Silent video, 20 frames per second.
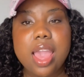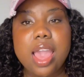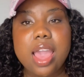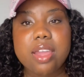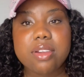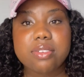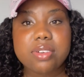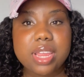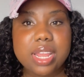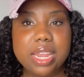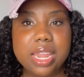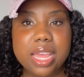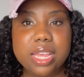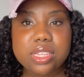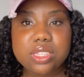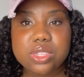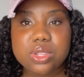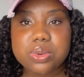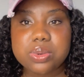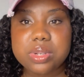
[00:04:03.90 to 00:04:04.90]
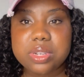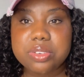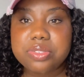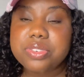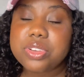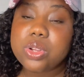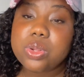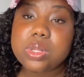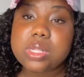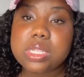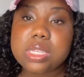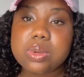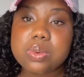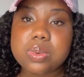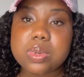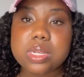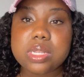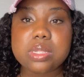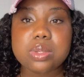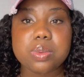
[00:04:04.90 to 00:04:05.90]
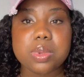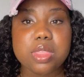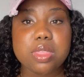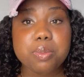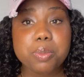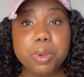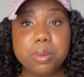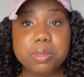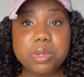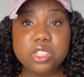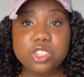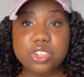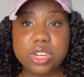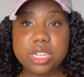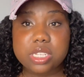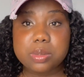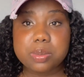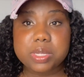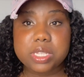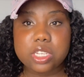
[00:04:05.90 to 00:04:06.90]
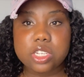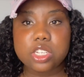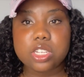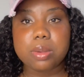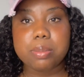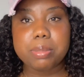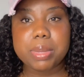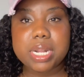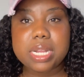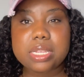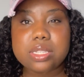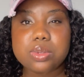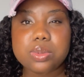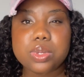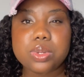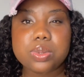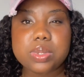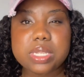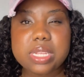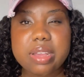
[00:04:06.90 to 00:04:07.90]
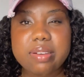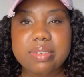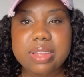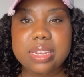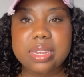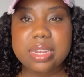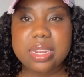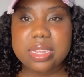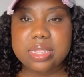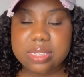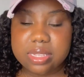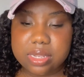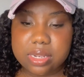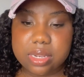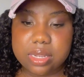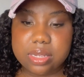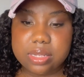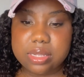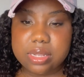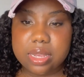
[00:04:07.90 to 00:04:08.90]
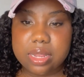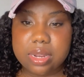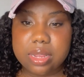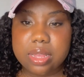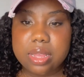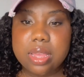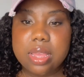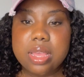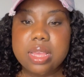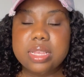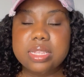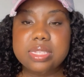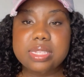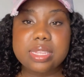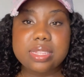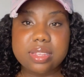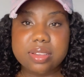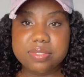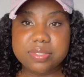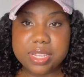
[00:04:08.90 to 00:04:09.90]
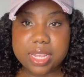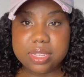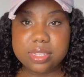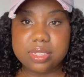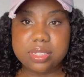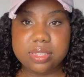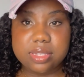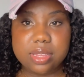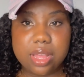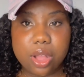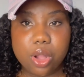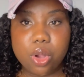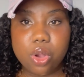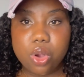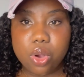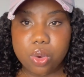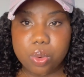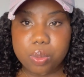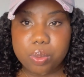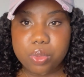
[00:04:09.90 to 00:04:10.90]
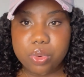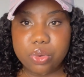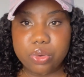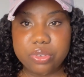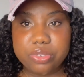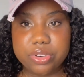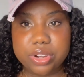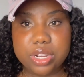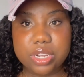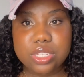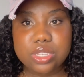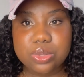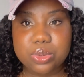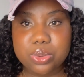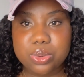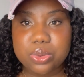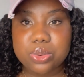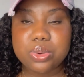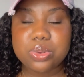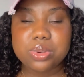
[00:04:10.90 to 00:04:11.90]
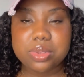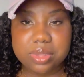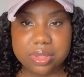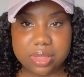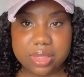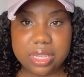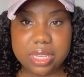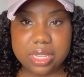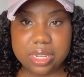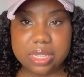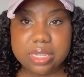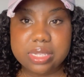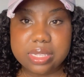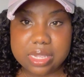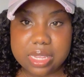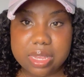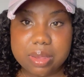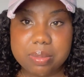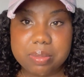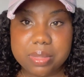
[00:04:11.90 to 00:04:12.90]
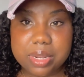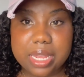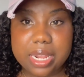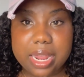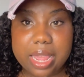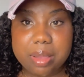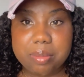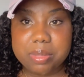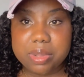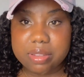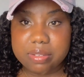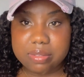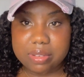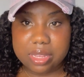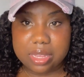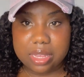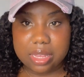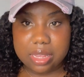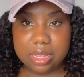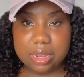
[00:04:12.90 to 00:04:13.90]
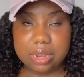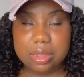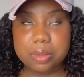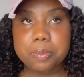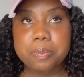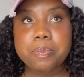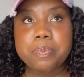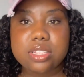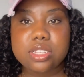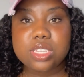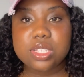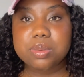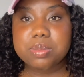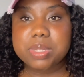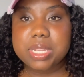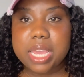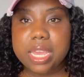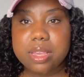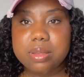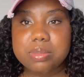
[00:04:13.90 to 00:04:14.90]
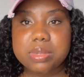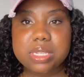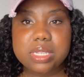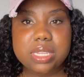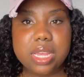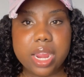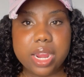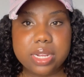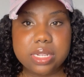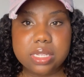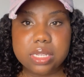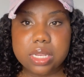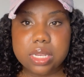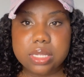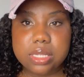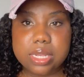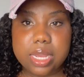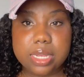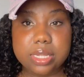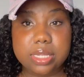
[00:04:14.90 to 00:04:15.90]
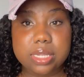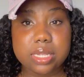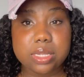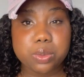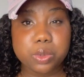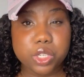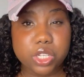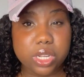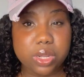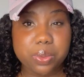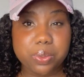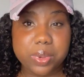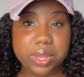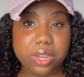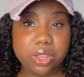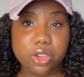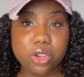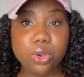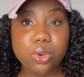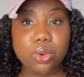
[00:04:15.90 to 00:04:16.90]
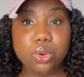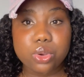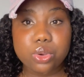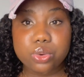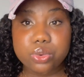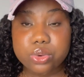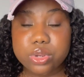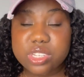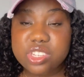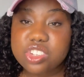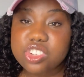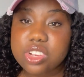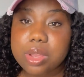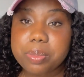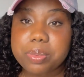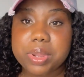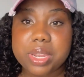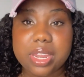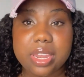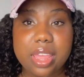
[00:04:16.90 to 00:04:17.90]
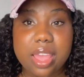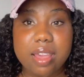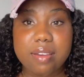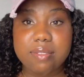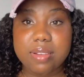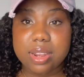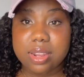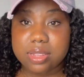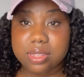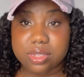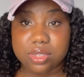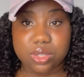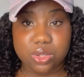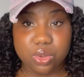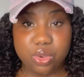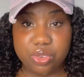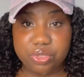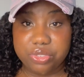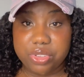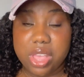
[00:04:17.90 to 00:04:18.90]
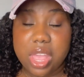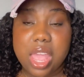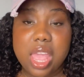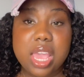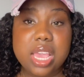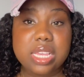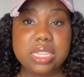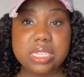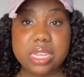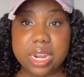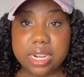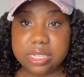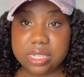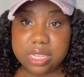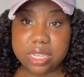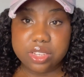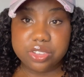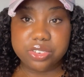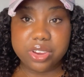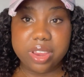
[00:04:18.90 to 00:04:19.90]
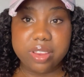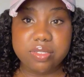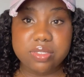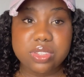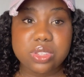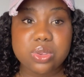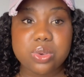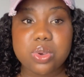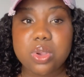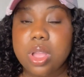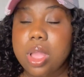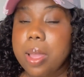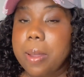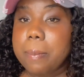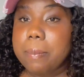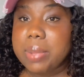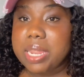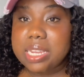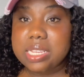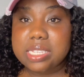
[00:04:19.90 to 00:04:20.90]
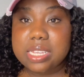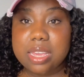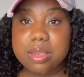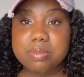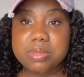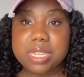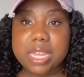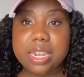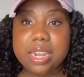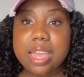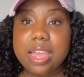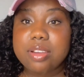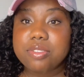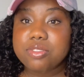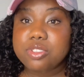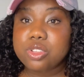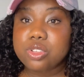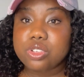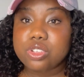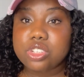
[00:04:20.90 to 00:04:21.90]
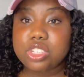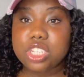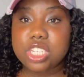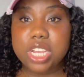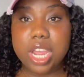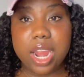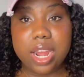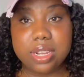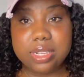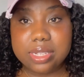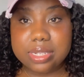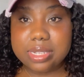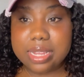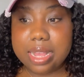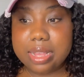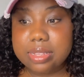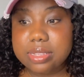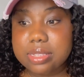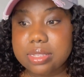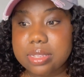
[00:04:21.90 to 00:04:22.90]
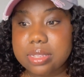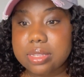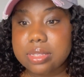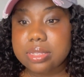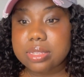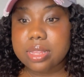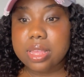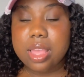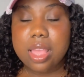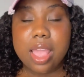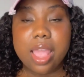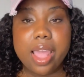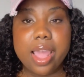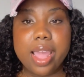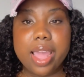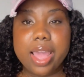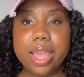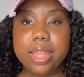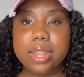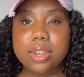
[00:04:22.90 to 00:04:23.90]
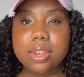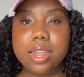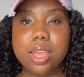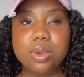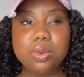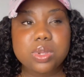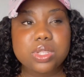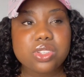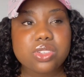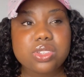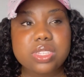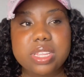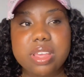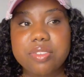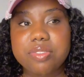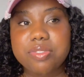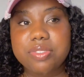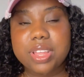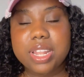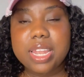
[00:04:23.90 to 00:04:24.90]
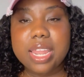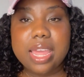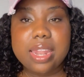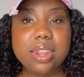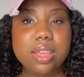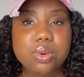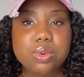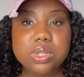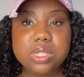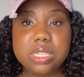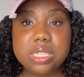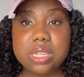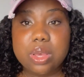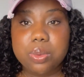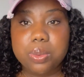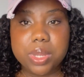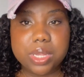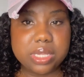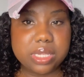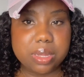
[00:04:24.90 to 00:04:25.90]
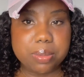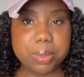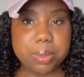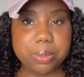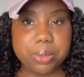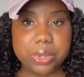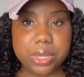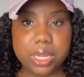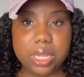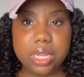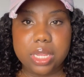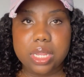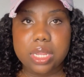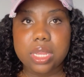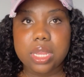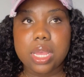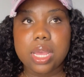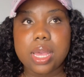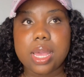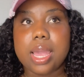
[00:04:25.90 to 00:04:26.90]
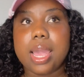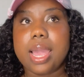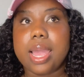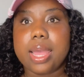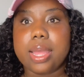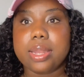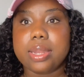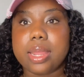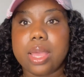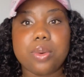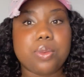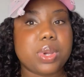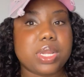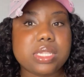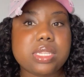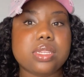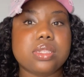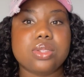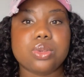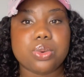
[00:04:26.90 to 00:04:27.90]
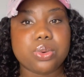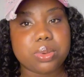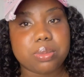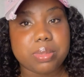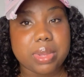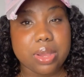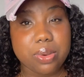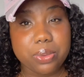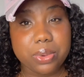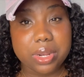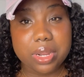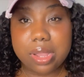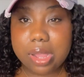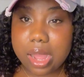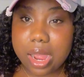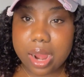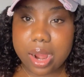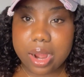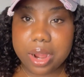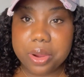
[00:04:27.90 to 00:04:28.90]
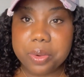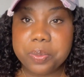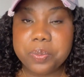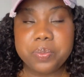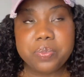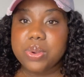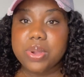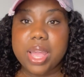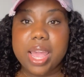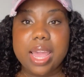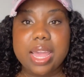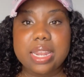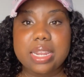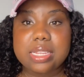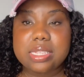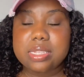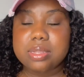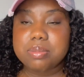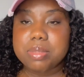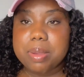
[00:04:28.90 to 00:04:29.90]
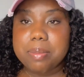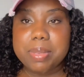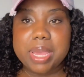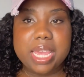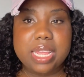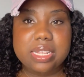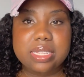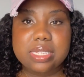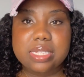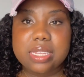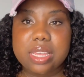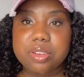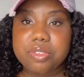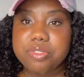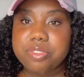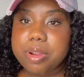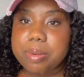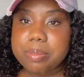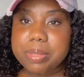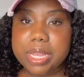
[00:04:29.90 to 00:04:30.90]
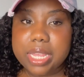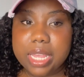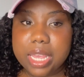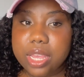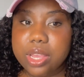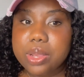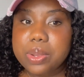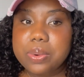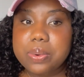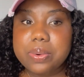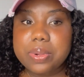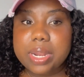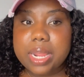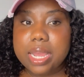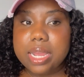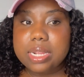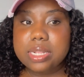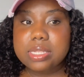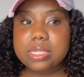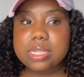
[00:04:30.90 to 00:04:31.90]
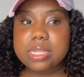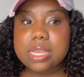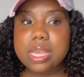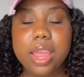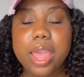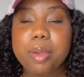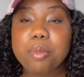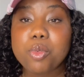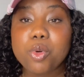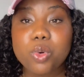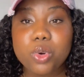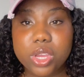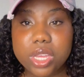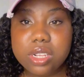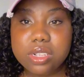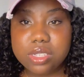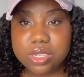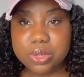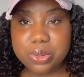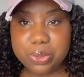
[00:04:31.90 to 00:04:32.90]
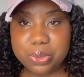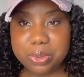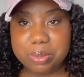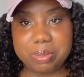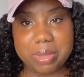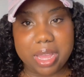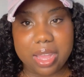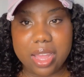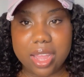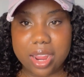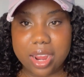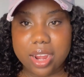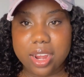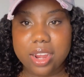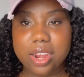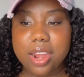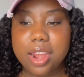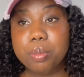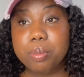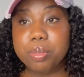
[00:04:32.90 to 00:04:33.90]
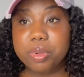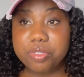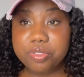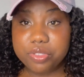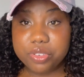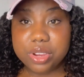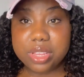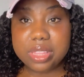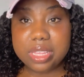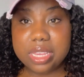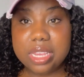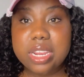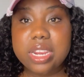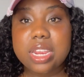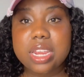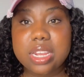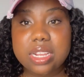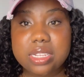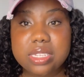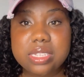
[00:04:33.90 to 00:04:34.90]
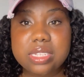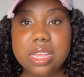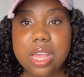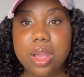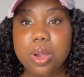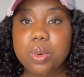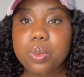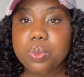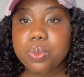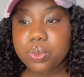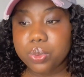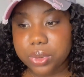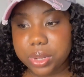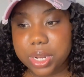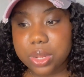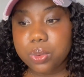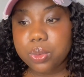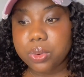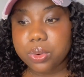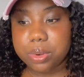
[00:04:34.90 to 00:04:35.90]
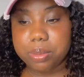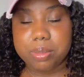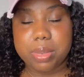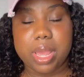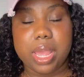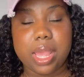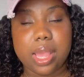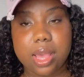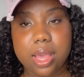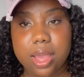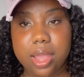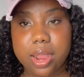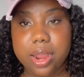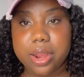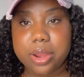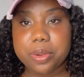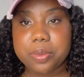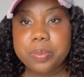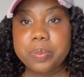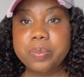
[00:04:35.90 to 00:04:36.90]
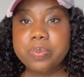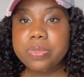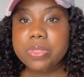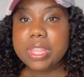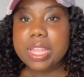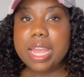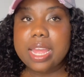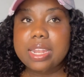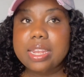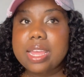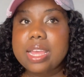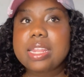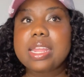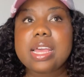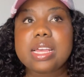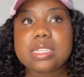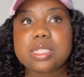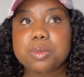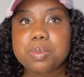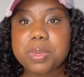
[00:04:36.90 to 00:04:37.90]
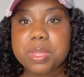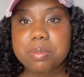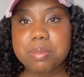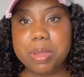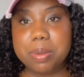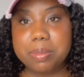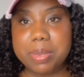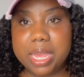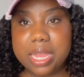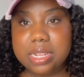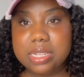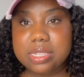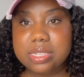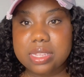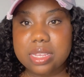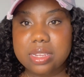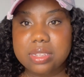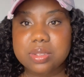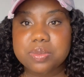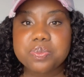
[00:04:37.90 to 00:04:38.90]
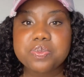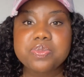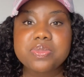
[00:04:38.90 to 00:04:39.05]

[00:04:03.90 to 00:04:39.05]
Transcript: I realized how difficult it was with public transportation, because we don't have a designated set of taxis that come over to the scheme that I'm living in. And sometimes it's hard to get taxi, especially when you go grocery shopping and you have a lot of stuff. It's hard to get drives. So many times I'd have to charter taxis, and I felt like that was just a waste of my money. And I wanted to own my own car. So I had it in my mindset from the get-go that I'm going to own my car. Before the year ends, I would own my car. And that has been my mindset.